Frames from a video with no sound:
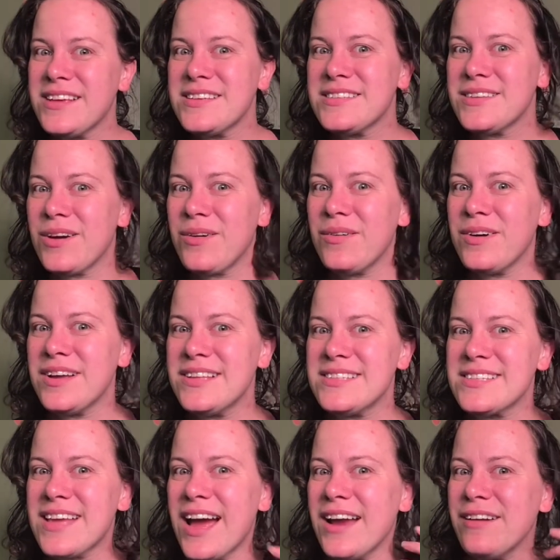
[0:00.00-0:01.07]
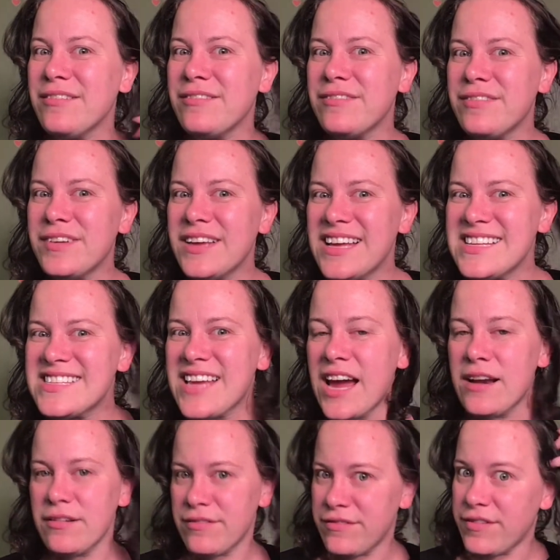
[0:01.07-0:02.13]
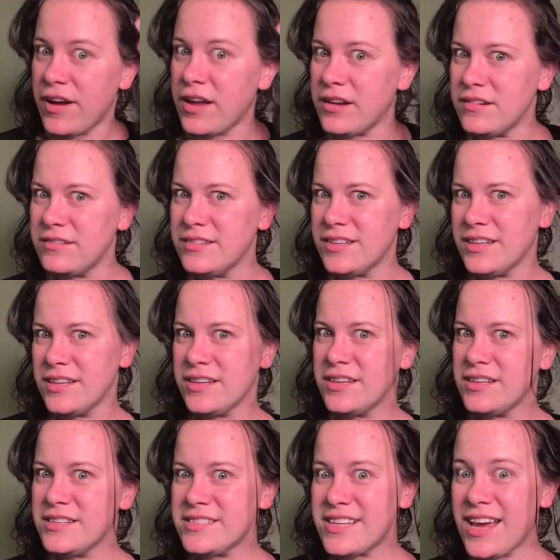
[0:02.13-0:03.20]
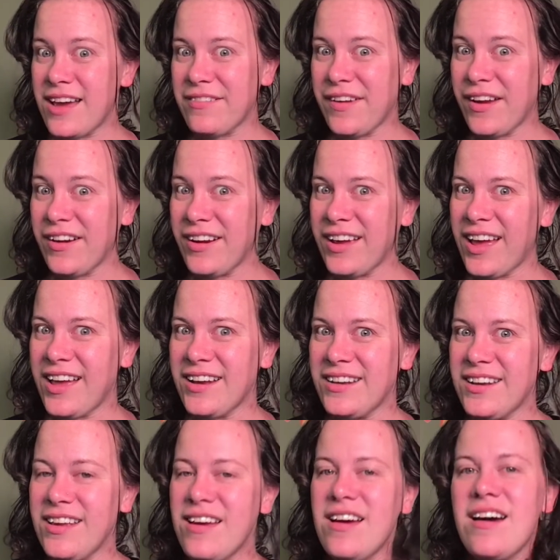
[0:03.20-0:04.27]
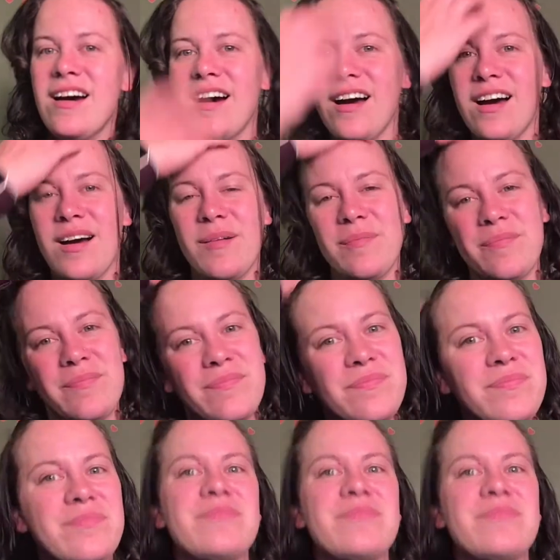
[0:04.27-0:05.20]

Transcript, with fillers: So it's kind of, it's kind of fun to have hair again. Um,